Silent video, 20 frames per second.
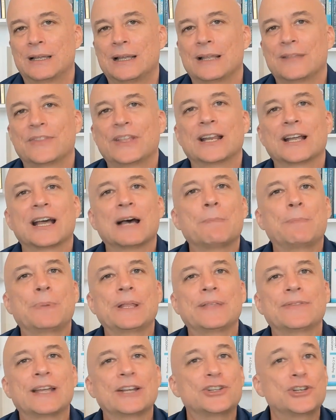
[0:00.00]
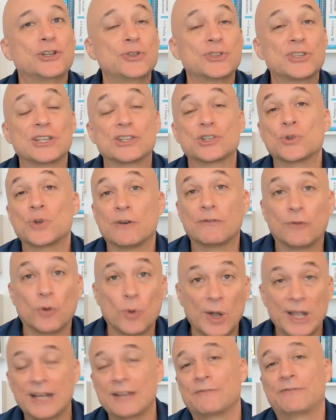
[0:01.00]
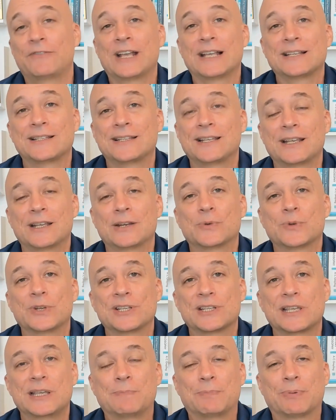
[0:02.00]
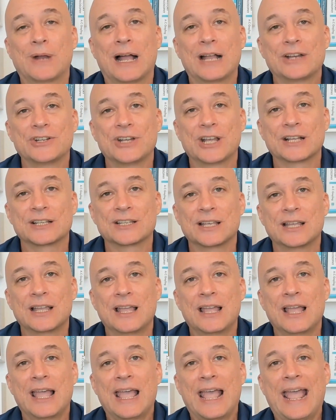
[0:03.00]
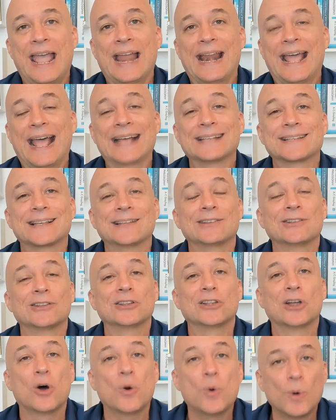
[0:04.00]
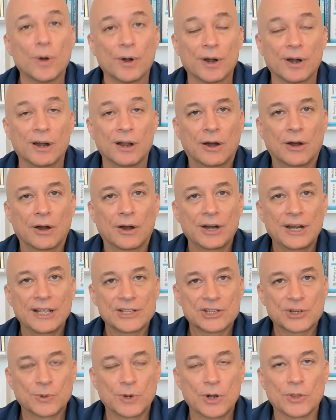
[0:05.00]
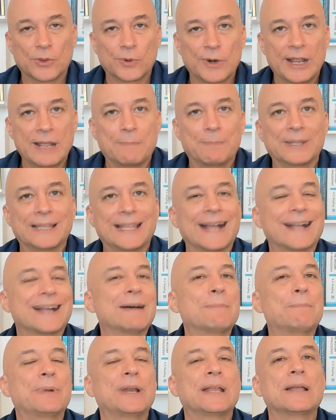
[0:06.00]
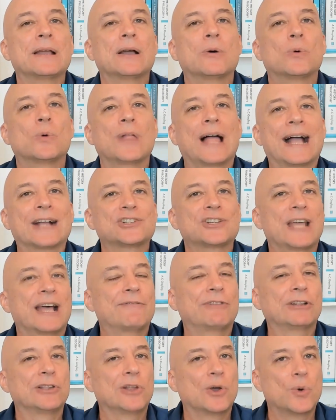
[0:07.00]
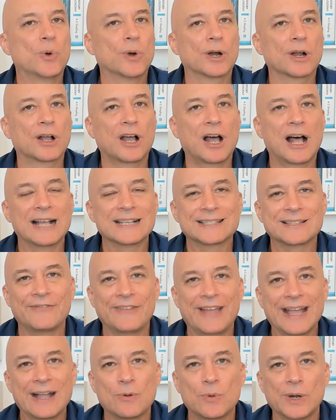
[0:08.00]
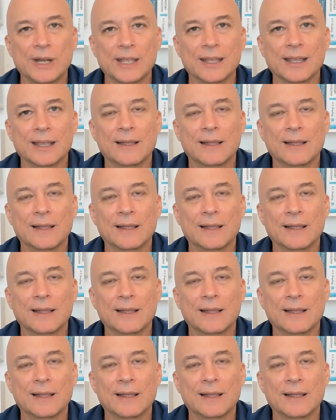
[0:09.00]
than a company that chooses to avoid investing in risky projects and has a lower earnings growth rate, but that company will actually have a lower cost of equity.